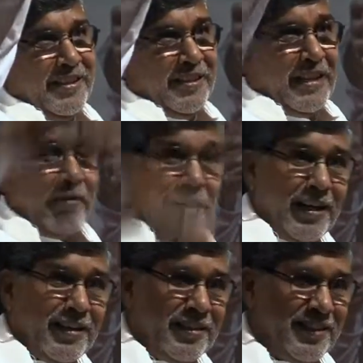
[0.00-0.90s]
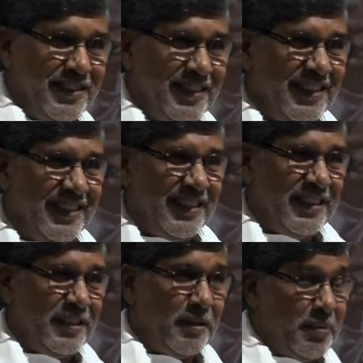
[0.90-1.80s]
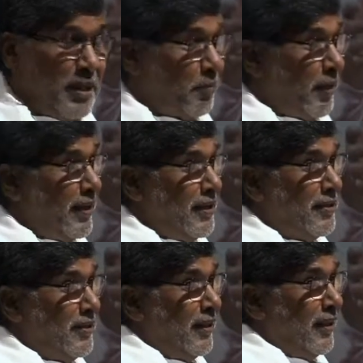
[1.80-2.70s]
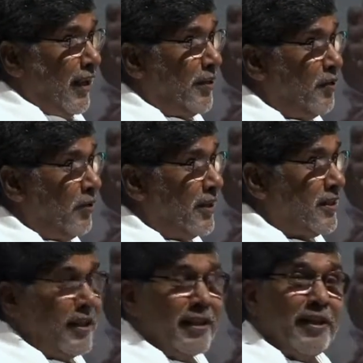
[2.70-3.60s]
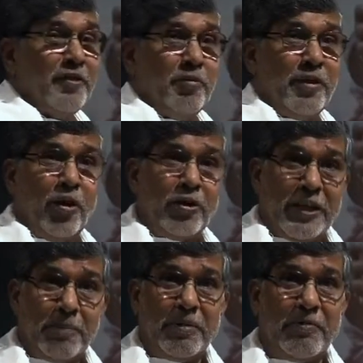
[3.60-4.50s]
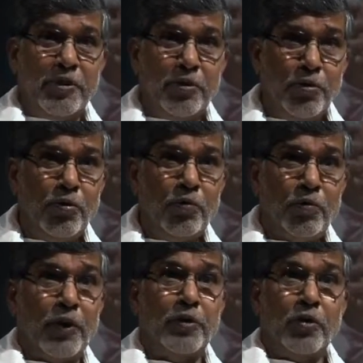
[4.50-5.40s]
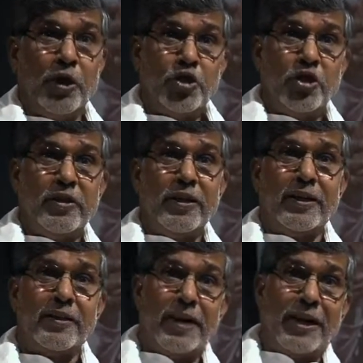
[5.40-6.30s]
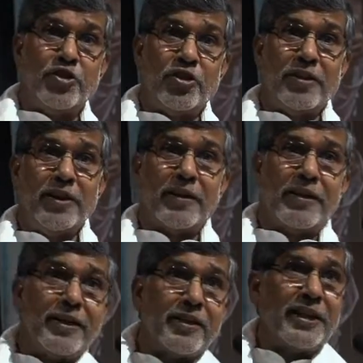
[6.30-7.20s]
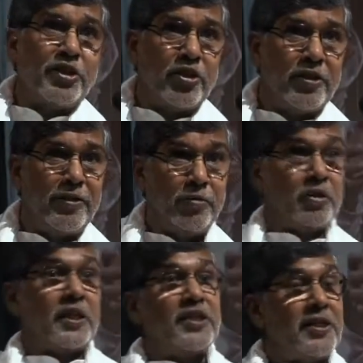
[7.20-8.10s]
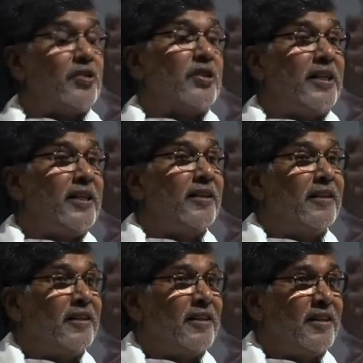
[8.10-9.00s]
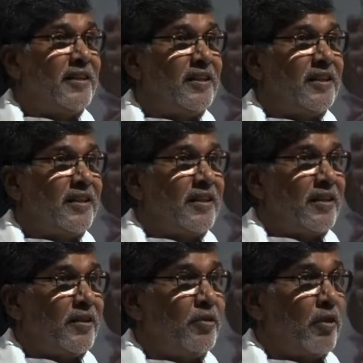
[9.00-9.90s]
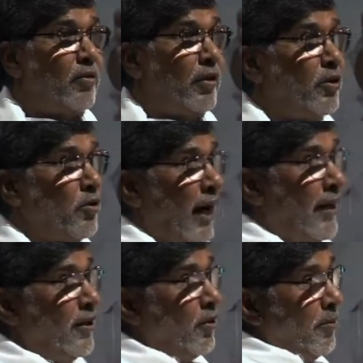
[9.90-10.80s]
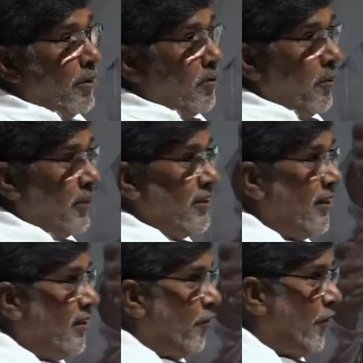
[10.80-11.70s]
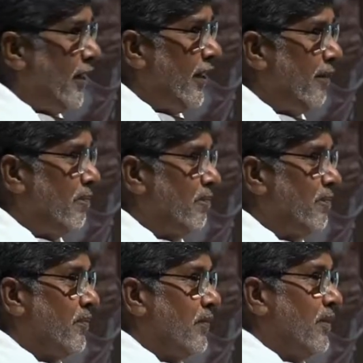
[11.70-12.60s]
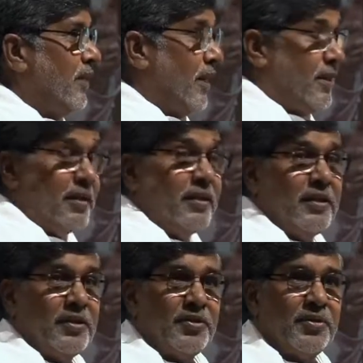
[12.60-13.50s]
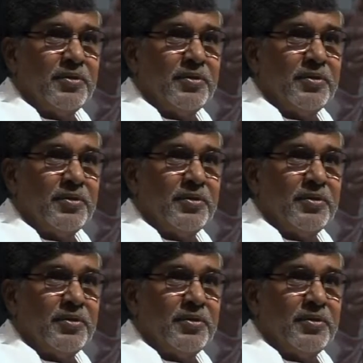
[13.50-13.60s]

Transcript: Award, the Peace Prize. And you are saying that you will not keep it with you for your children and grandchildren and great-grandchildren to touch and see? You are going to hand it over to the President of India? I said, yes.